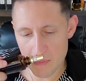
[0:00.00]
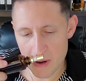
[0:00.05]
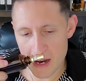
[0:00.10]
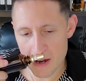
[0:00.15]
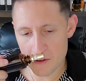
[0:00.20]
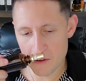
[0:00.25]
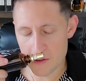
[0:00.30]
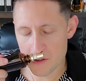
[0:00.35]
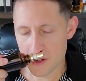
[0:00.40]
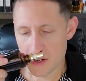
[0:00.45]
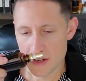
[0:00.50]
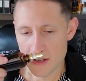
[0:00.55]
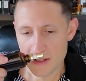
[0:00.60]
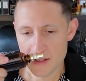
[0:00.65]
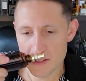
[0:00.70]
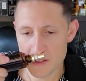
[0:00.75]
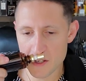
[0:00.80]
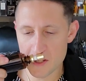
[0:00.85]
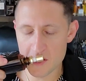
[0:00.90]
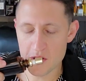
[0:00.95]
bottles.
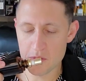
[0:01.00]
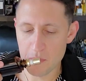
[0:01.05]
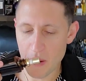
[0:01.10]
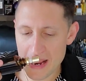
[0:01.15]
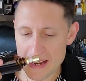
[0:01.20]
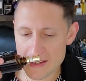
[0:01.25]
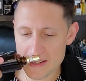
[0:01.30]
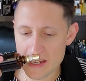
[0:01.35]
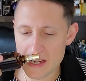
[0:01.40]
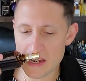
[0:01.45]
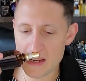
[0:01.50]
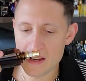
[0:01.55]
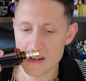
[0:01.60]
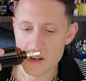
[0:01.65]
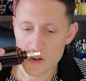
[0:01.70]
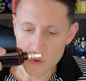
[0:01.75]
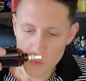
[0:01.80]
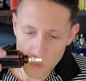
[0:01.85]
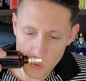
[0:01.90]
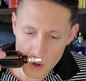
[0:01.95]
This is spicy,
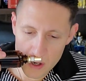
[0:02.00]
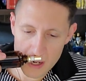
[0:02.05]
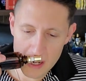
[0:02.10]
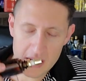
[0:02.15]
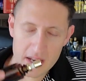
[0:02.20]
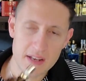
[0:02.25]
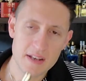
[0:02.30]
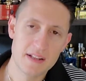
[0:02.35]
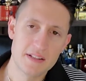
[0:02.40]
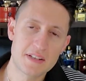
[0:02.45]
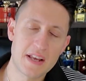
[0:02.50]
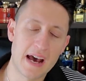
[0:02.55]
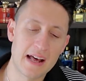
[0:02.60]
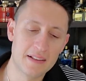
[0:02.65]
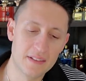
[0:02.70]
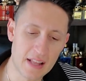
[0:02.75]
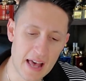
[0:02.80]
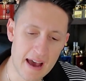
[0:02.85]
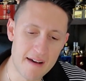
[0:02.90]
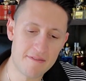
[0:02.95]
woody. It's
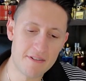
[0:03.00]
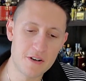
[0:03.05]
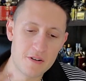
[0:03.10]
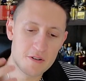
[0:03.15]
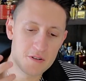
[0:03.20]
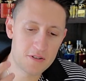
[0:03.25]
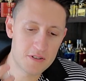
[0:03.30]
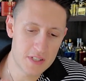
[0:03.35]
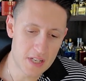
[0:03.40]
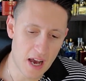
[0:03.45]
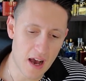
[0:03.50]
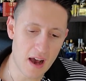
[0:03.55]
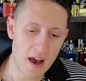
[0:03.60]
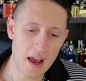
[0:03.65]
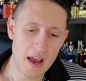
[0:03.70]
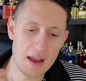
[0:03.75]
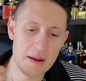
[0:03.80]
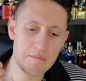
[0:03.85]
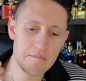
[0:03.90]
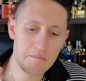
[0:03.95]
got lavender,
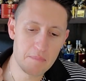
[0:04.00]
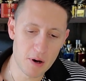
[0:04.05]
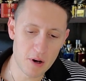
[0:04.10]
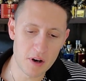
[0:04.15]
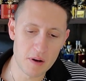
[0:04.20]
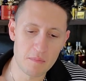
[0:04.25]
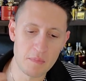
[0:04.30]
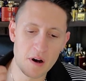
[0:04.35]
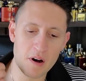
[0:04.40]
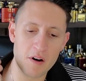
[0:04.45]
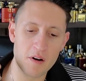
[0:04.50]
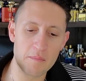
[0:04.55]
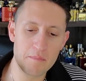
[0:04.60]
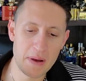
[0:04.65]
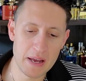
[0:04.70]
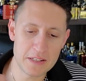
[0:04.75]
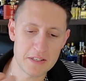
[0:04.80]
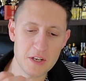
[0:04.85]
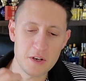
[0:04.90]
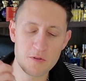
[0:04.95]
thyme, bergamot,
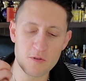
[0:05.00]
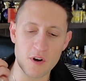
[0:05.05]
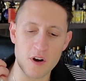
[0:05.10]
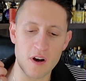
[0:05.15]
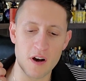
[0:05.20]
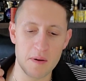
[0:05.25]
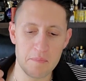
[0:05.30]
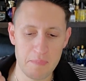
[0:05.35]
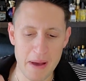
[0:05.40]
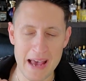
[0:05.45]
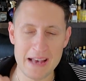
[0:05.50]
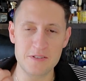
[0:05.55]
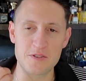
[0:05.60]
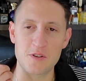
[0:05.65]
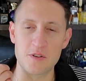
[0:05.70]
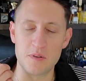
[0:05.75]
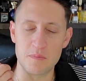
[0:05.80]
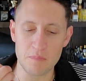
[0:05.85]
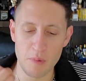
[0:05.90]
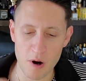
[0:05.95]
petitgrain,
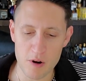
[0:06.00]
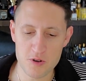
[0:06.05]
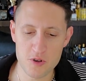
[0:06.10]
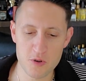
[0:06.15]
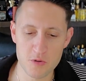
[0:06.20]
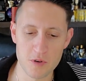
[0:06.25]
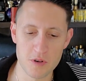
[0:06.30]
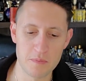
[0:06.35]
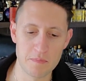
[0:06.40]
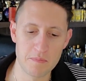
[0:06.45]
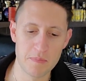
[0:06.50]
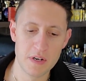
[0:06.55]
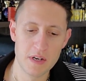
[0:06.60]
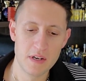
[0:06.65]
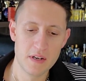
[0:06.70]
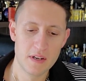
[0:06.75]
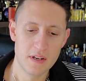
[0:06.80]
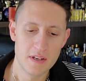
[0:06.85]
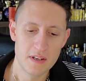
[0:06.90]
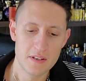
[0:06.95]
basil, marjoram,
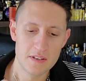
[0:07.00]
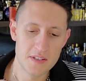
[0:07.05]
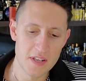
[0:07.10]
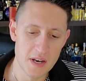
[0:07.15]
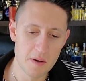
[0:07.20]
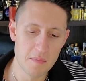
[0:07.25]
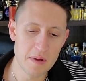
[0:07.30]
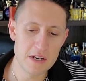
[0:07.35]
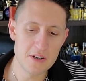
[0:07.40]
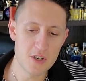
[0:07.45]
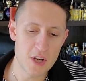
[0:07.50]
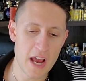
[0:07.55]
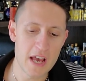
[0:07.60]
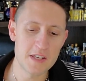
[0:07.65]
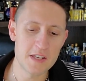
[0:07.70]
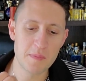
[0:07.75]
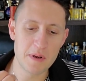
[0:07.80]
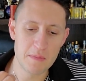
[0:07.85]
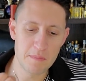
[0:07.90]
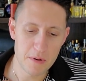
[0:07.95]
cinnamon,
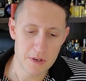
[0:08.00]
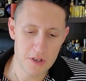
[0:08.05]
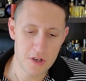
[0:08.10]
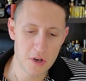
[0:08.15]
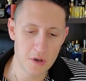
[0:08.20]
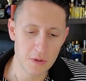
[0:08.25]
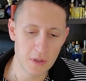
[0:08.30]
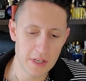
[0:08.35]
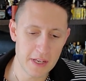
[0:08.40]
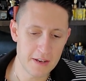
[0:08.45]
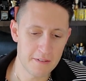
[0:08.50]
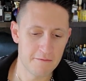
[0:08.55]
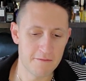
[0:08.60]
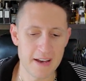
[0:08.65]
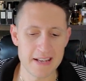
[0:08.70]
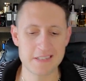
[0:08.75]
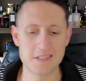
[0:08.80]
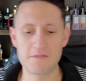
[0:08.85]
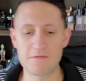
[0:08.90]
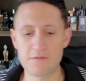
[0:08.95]
jasmine, patchouli,
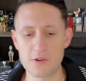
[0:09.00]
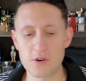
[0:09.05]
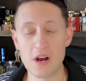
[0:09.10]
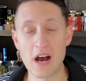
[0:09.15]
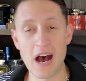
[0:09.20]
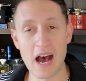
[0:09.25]
vetiver,